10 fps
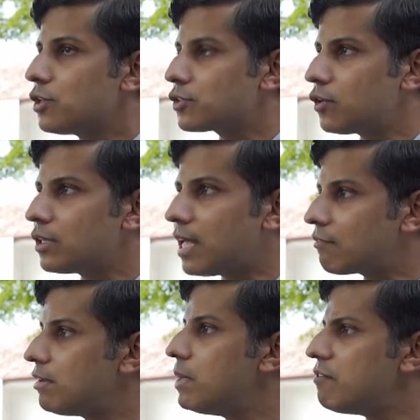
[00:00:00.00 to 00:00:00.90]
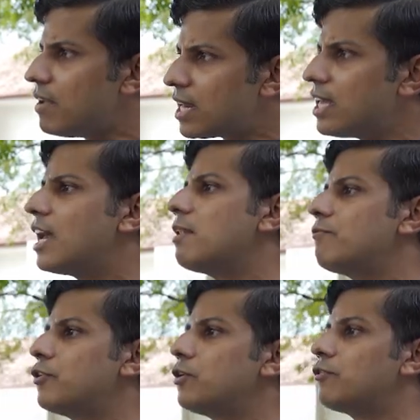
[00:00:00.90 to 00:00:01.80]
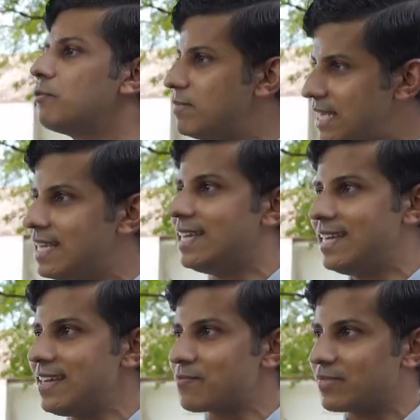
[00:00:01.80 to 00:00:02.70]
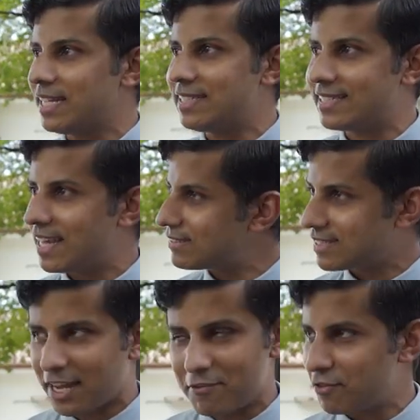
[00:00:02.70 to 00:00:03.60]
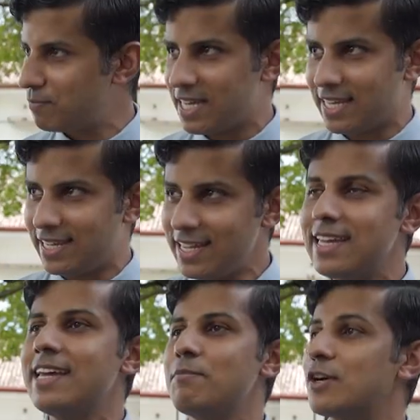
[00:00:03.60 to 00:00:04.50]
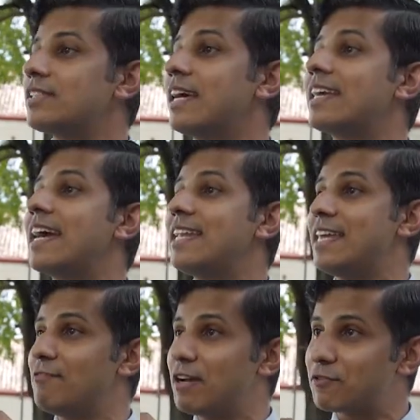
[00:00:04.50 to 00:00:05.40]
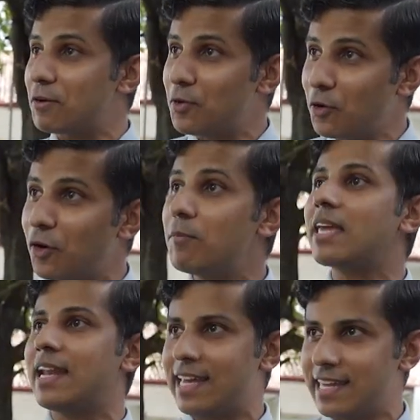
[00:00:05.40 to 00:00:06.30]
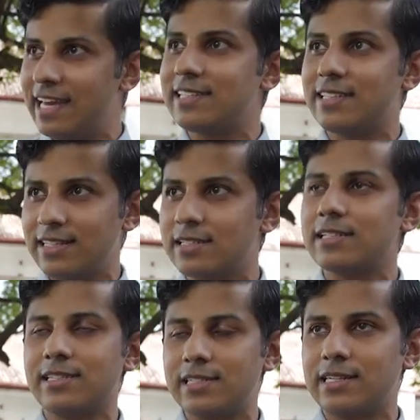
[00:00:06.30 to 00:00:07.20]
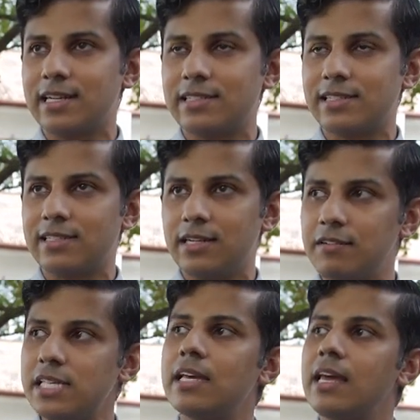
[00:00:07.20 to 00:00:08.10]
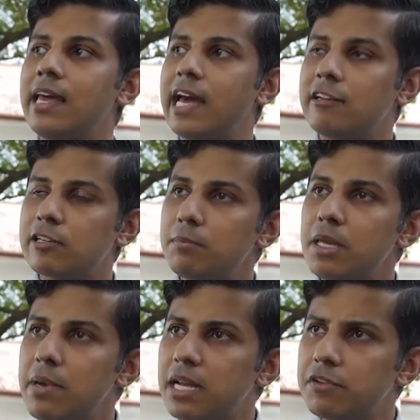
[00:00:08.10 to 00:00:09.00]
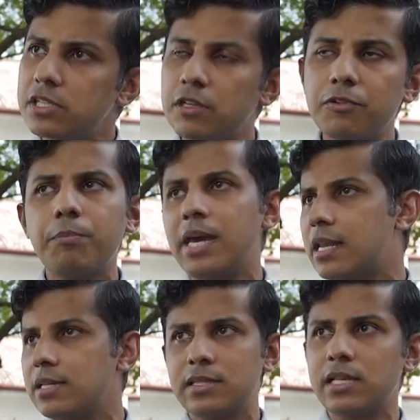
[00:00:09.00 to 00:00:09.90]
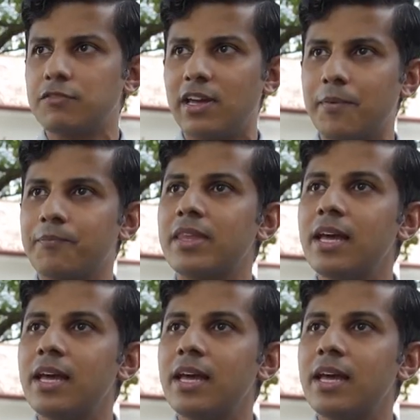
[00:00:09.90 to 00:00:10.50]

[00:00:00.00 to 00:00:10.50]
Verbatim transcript: So that will be very helpful for me. It saves time for me because I can even from home can engage in the consultation service and it will be beneficial for parents as well.